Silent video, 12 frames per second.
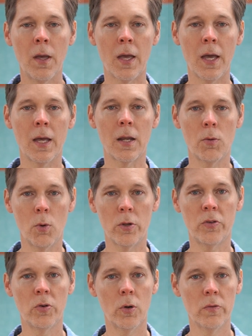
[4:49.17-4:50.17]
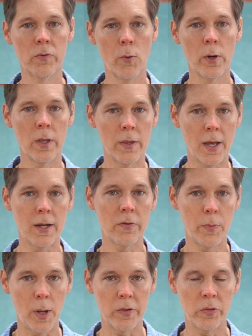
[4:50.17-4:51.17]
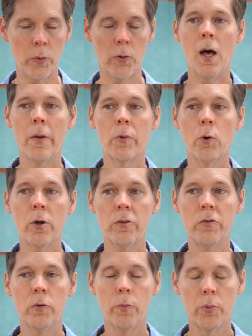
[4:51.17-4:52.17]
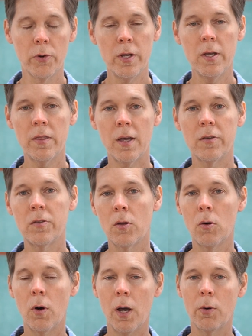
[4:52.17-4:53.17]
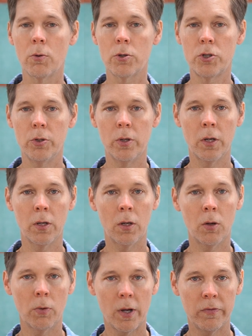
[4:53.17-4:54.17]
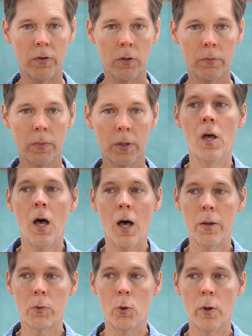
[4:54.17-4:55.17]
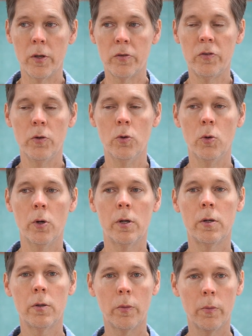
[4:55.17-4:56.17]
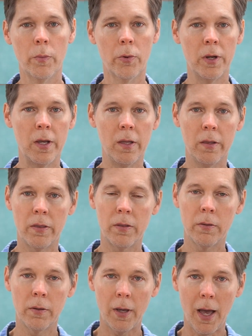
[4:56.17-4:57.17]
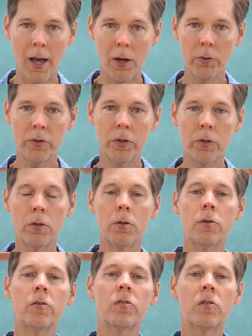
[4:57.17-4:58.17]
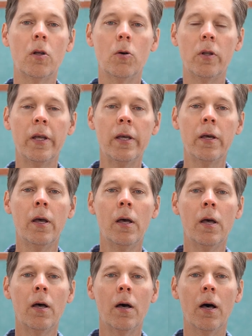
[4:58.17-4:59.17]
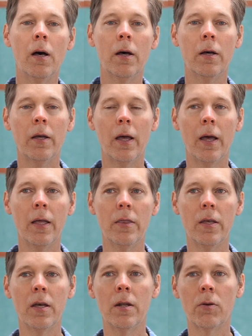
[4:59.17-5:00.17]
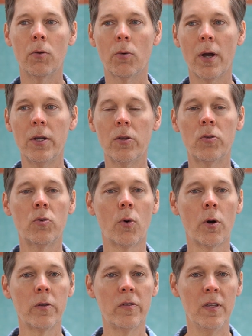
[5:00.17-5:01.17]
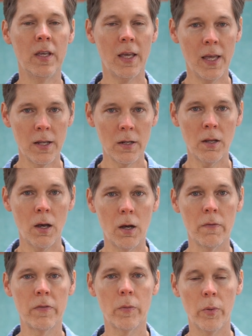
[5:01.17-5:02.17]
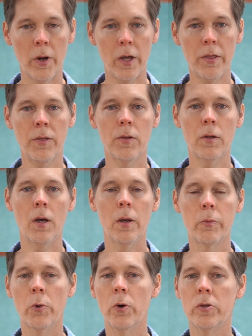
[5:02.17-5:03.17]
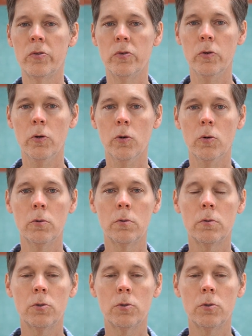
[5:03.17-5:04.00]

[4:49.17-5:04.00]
and I want to avoid that if possible. I'm going to breathe as though I were shooting a rifle. I'm going to breathe out slowly, uh, and then right towards the end of the breath, I'm going to